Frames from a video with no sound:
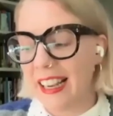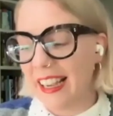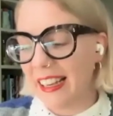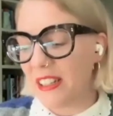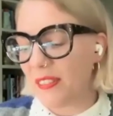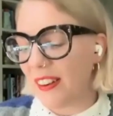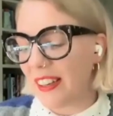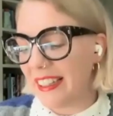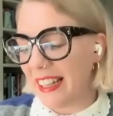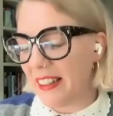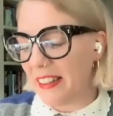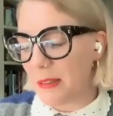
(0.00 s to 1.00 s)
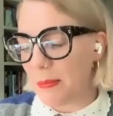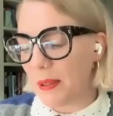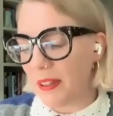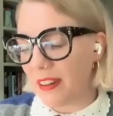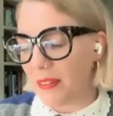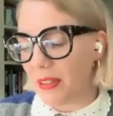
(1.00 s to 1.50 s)
And it's funny that in this
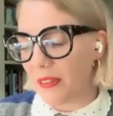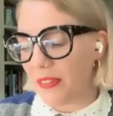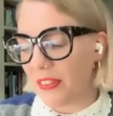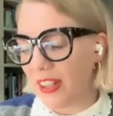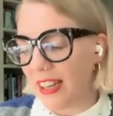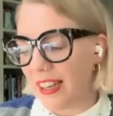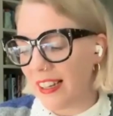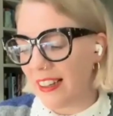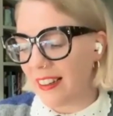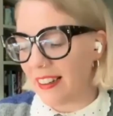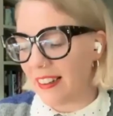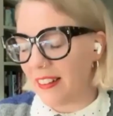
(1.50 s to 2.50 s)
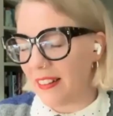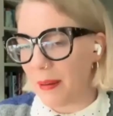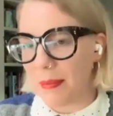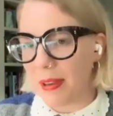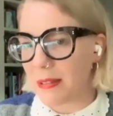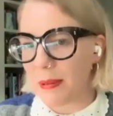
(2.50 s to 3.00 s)
book, I'm sort of saying
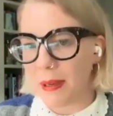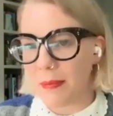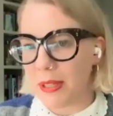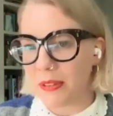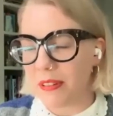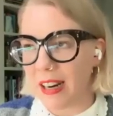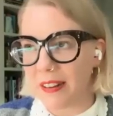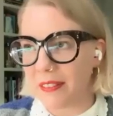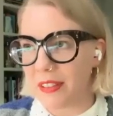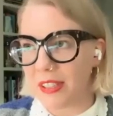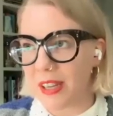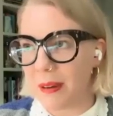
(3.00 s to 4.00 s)
there must be a middle ground.